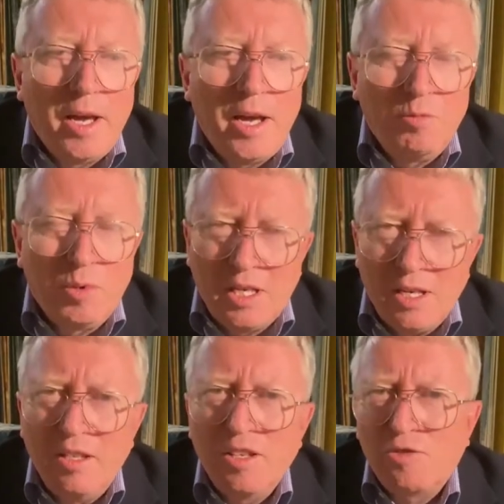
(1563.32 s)
And we're
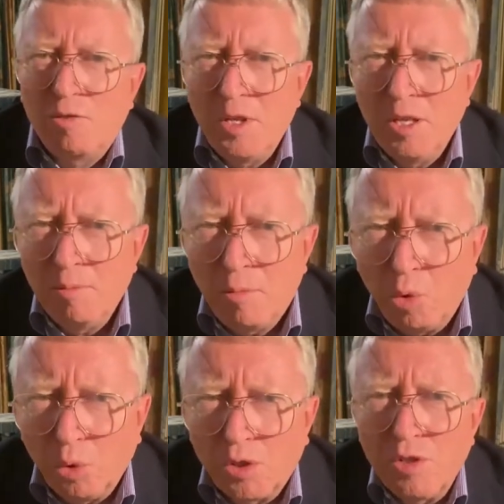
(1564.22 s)
getting this from the
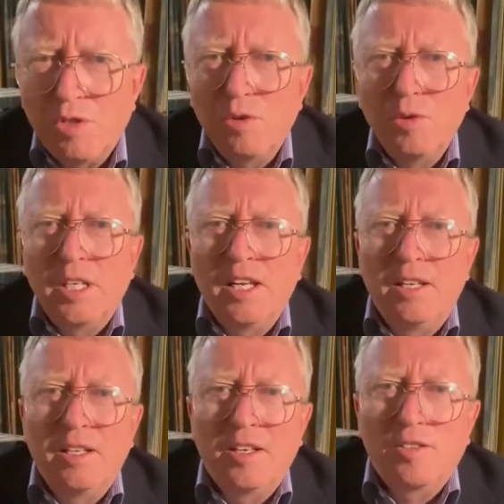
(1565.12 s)
importers, who are
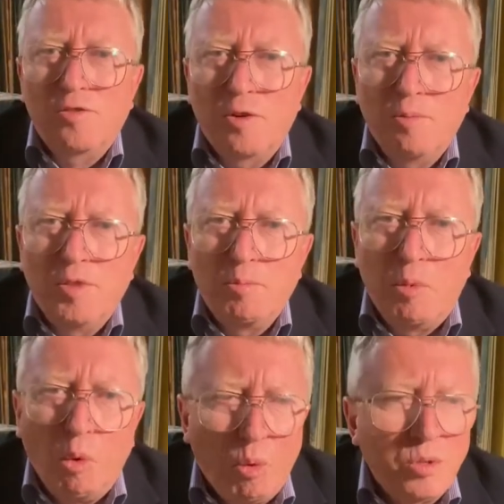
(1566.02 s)
getting that from the
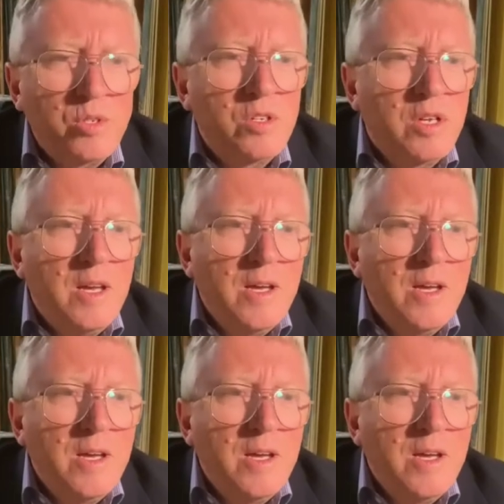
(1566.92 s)
ports,